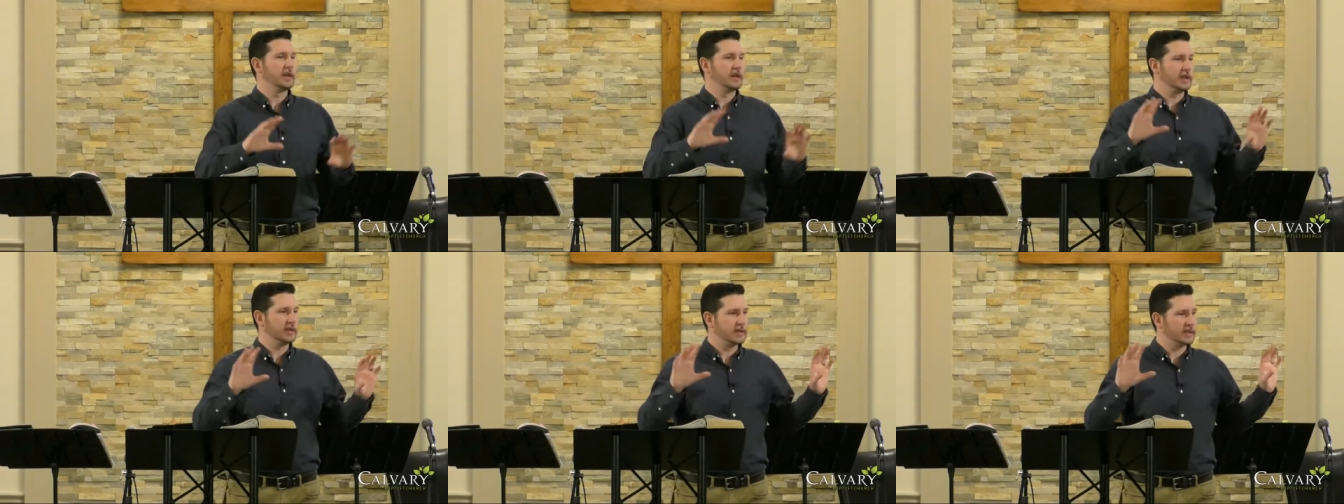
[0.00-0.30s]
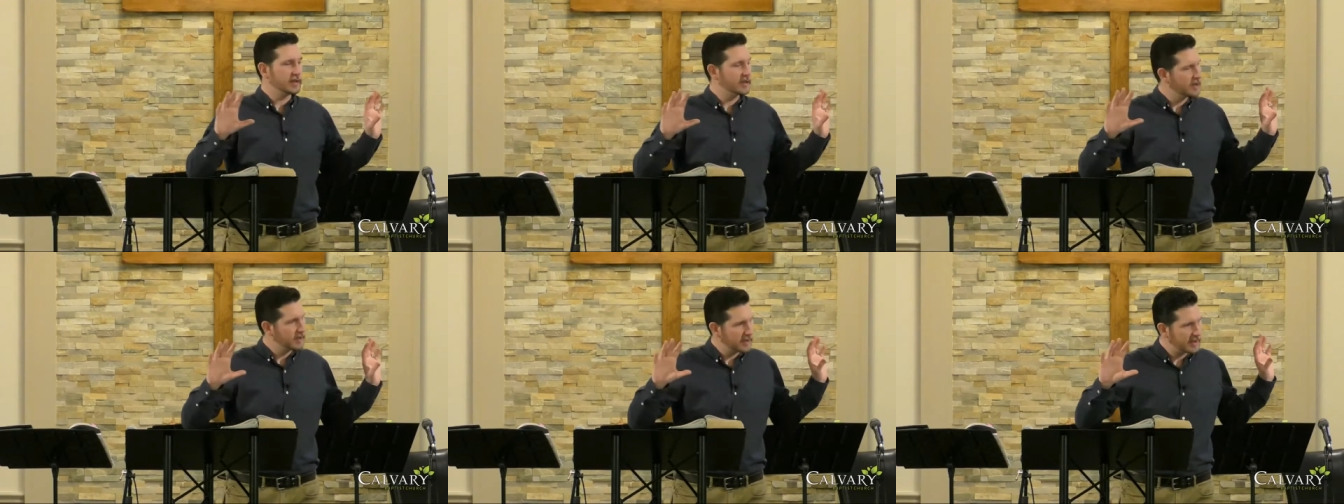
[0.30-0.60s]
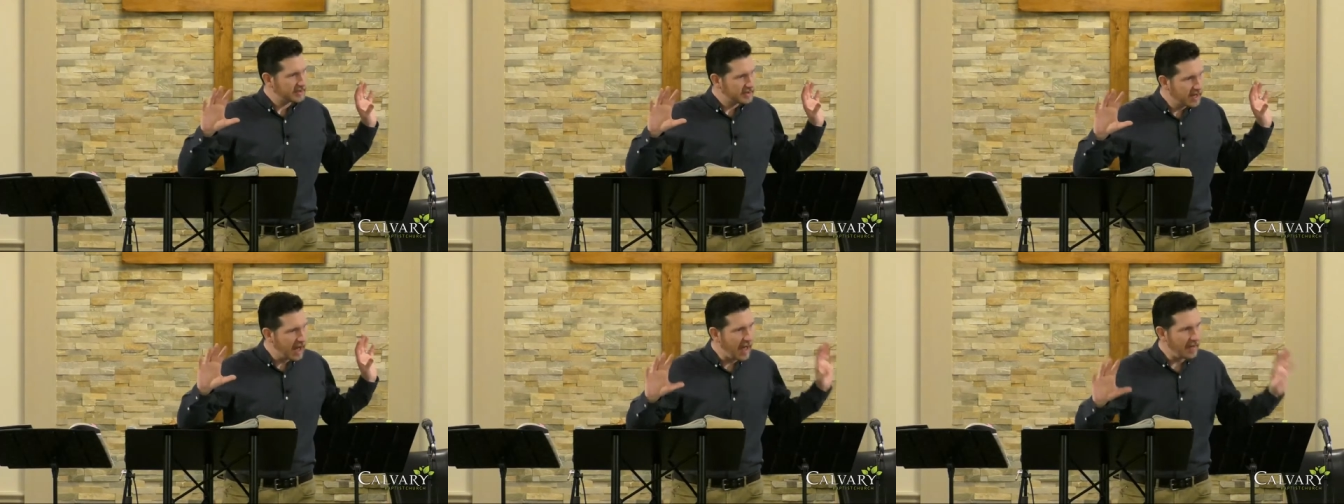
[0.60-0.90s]
That's,
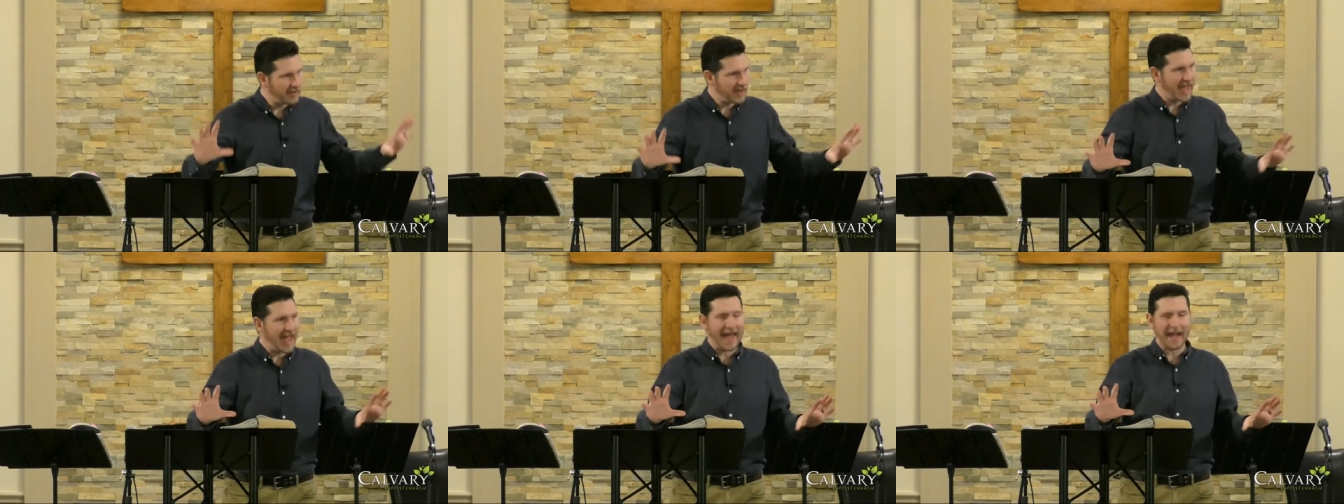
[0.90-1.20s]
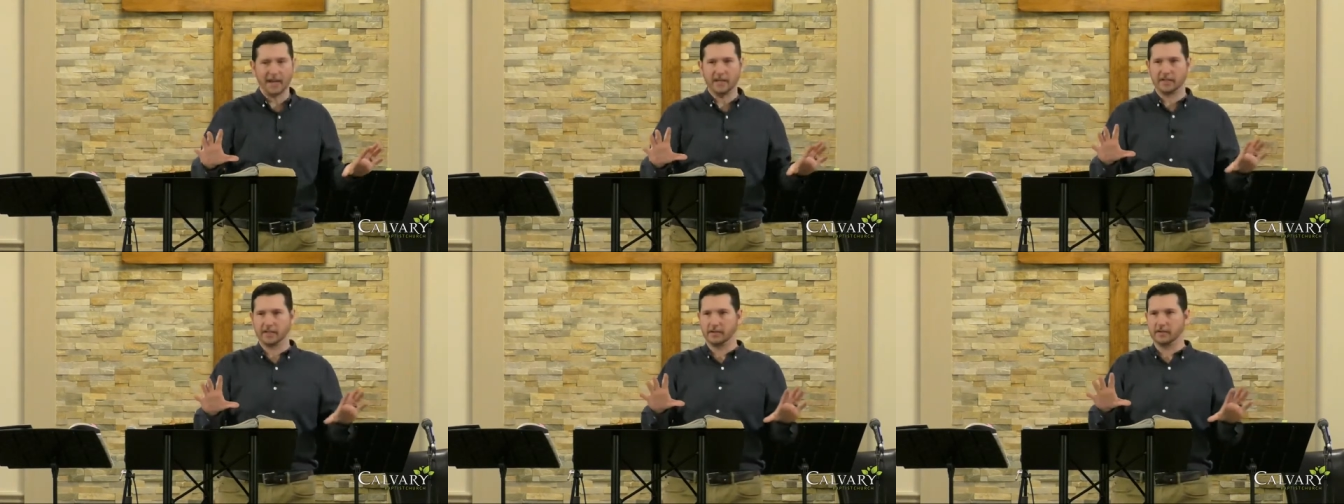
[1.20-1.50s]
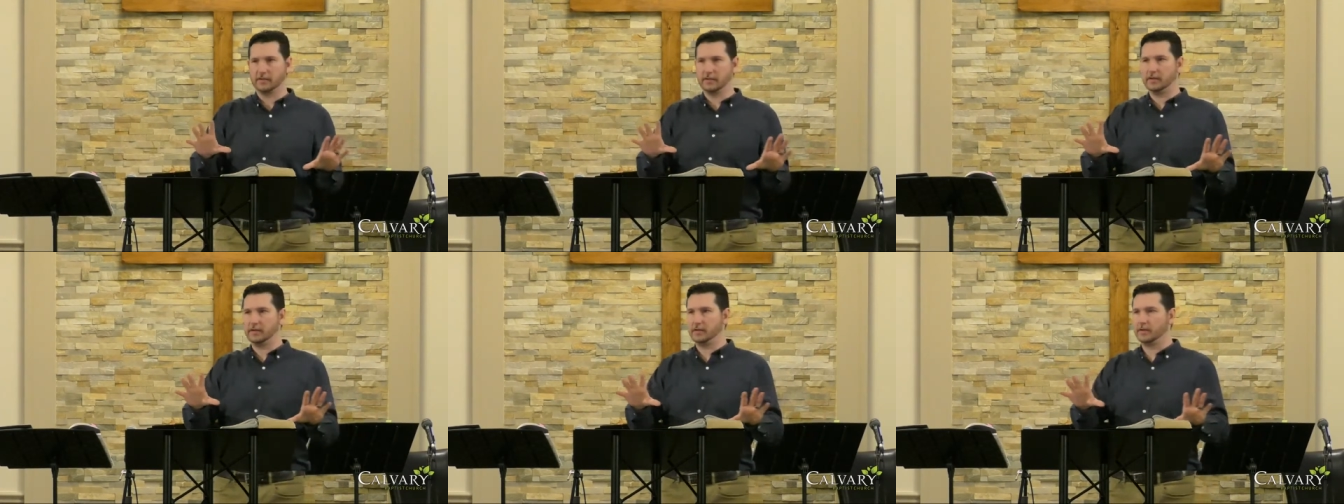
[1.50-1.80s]
that's not the
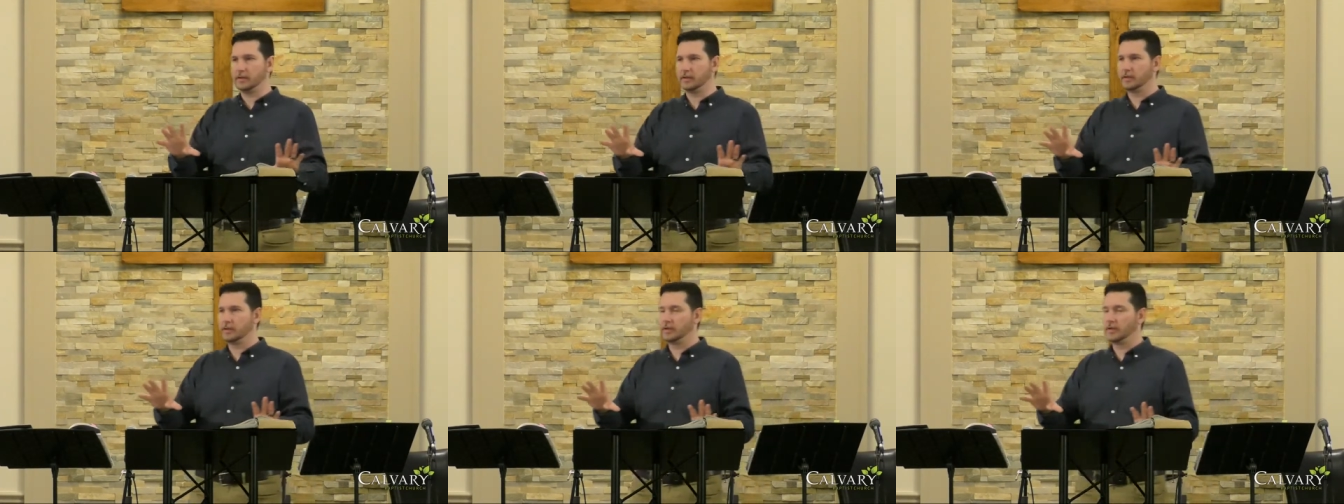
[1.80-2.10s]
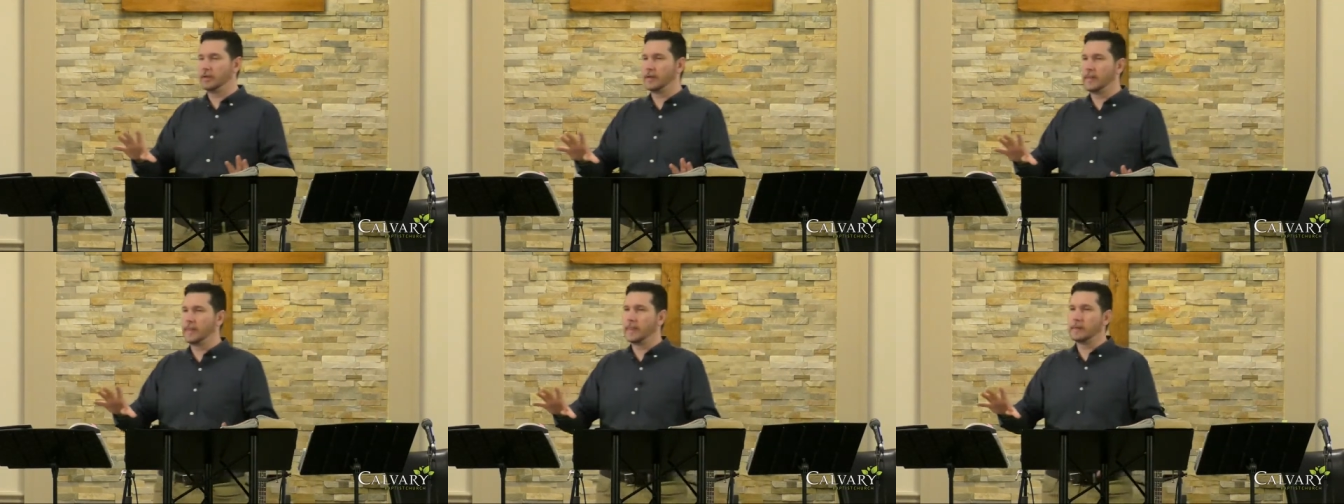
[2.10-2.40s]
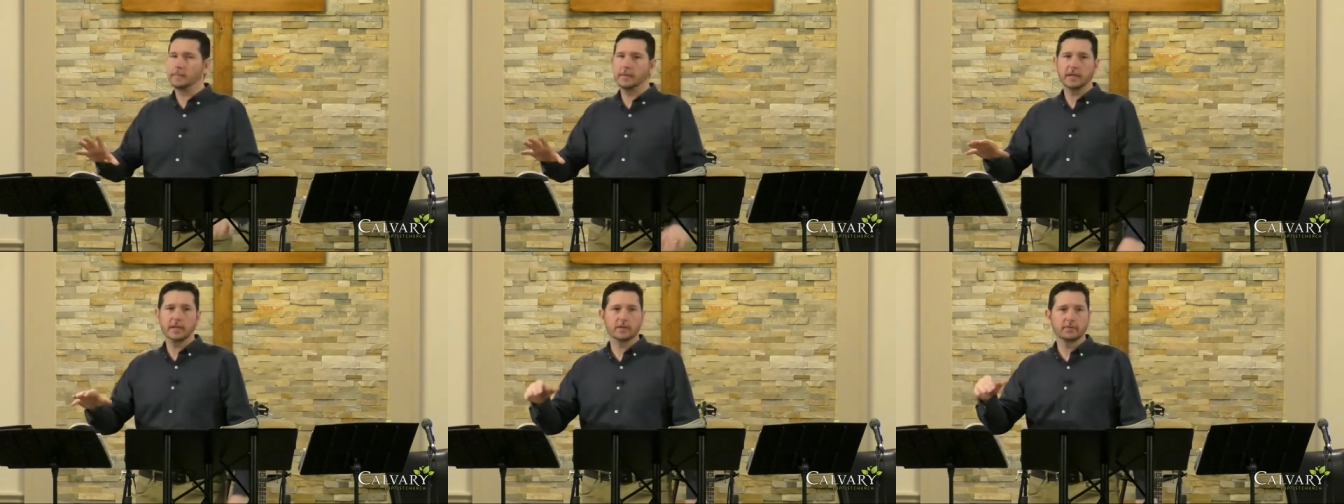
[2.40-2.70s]
attitude,
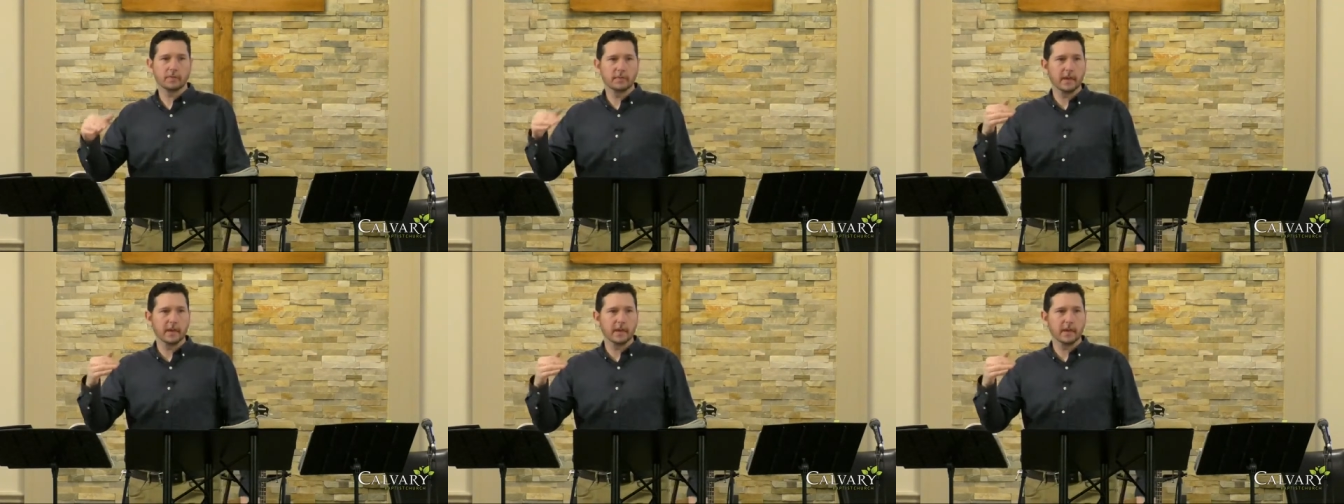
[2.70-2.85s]
because